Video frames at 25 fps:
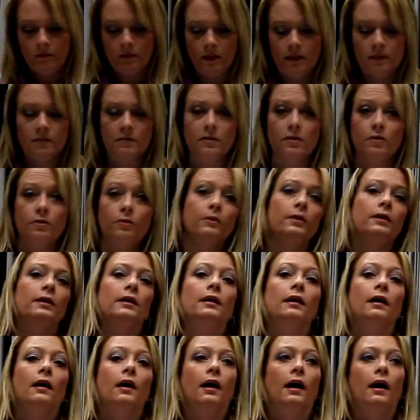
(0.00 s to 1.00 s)
So
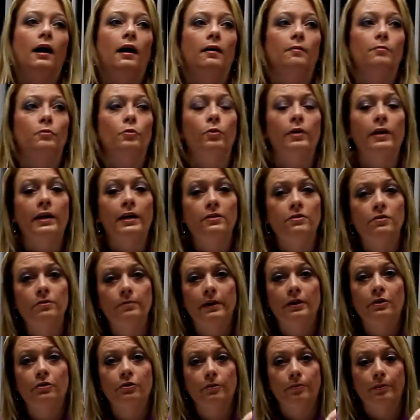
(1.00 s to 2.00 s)
when I do my
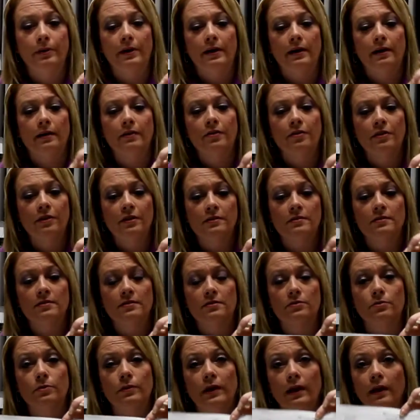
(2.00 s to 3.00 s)
grouping, this
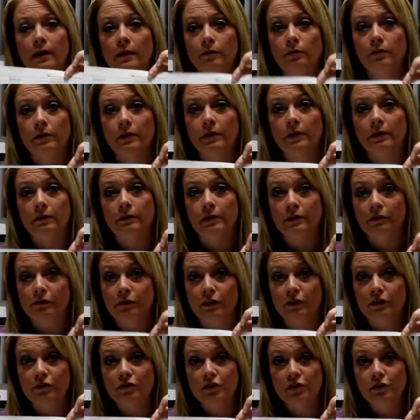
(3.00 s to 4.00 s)
is what I really refer
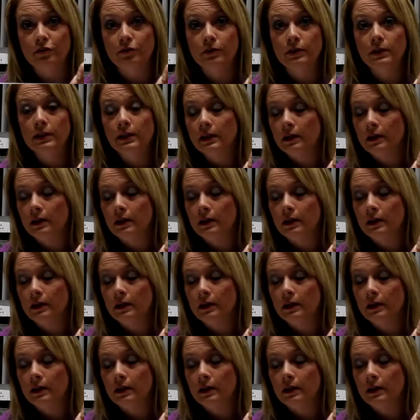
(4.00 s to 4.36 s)
to